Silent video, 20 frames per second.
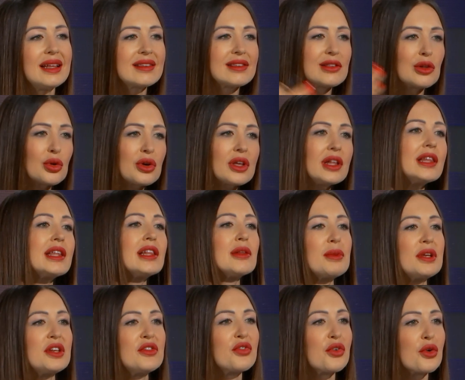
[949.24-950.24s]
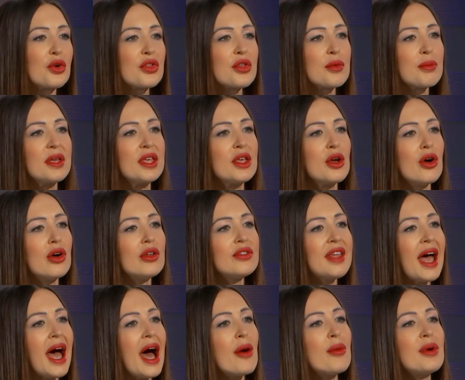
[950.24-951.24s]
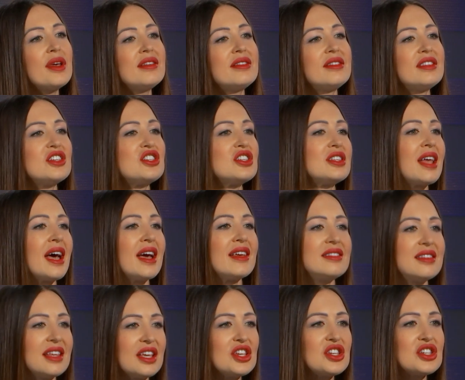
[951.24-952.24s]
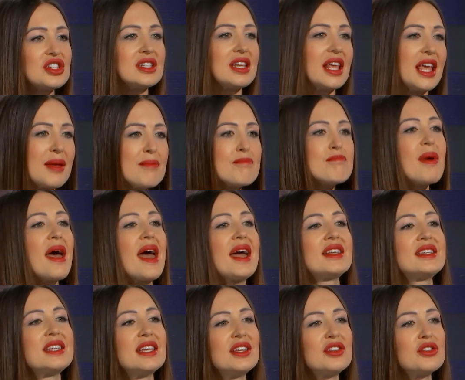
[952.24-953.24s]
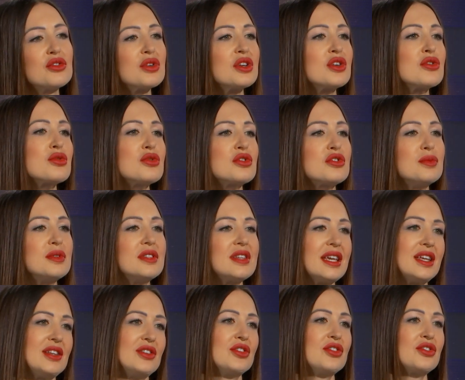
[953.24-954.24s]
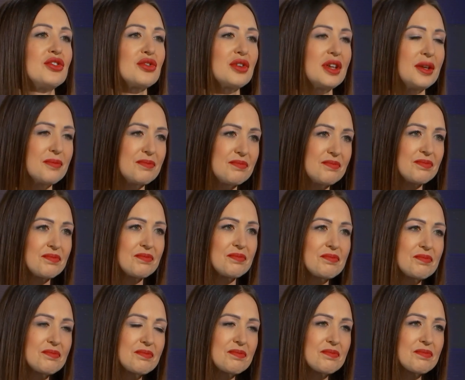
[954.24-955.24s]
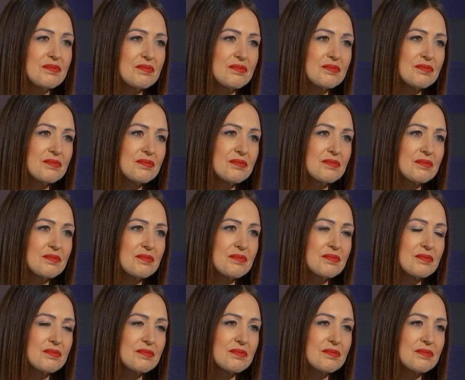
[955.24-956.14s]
Let's look a little bit further beyond. How is digitization impacting the recruitment industry? Look, this is